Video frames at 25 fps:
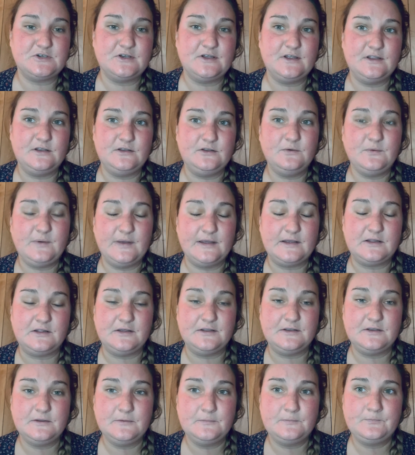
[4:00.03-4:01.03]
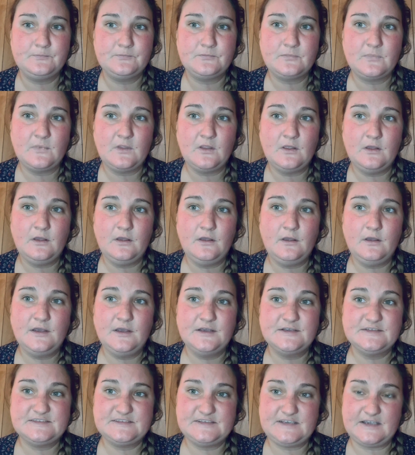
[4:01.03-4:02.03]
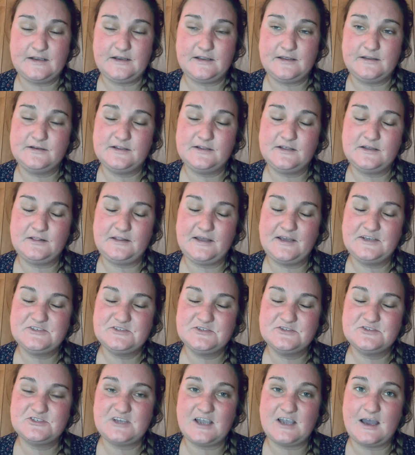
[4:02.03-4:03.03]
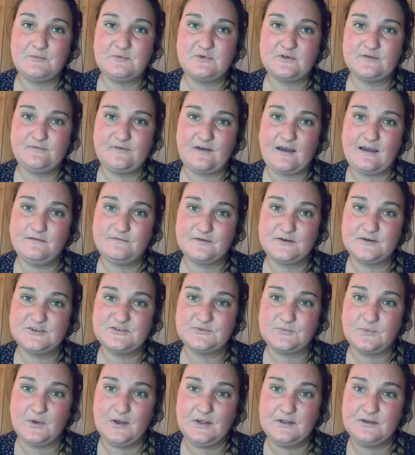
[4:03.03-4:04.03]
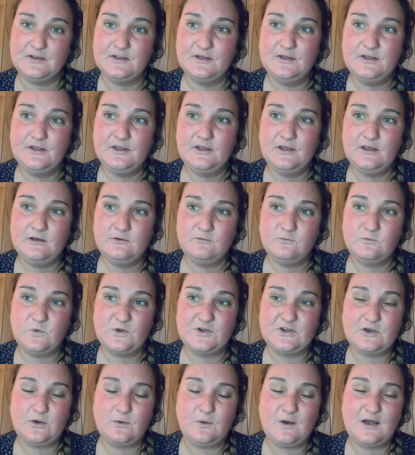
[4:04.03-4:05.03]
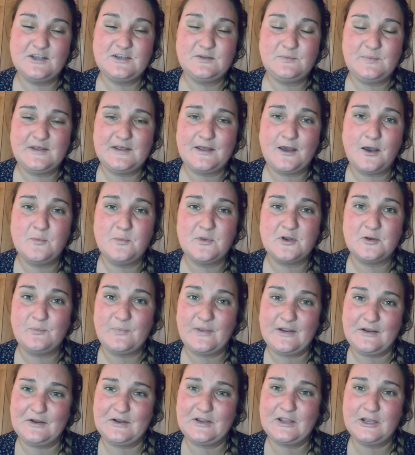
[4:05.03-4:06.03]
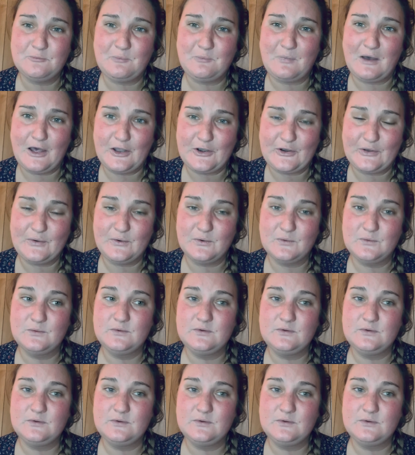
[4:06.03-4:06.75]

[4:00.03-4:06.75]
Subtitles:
in New England, stated Galatians Chapter 5, verse 1 would go on to become an American motto.